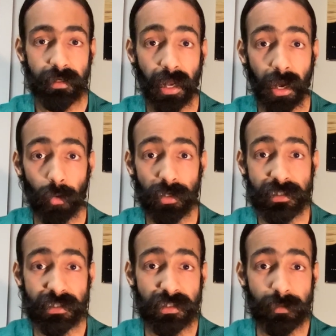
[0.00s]
Now, in
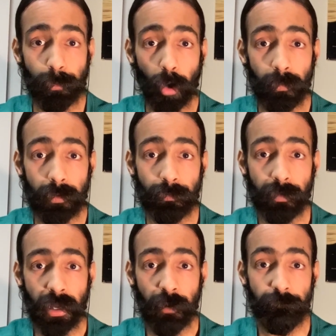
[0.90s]
such a problem,
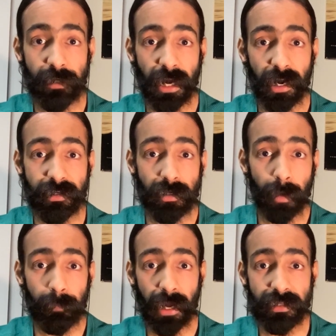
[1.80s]
we can't
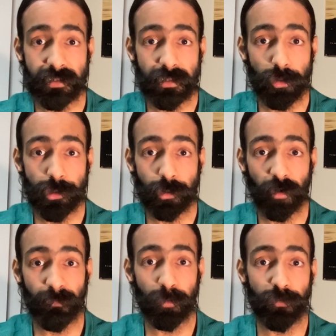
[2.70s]
apply the solution
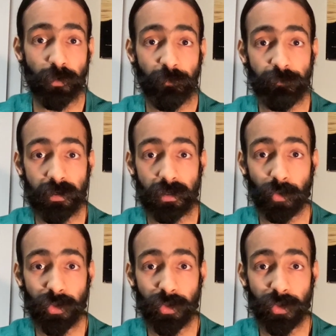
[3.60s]
of proof of work,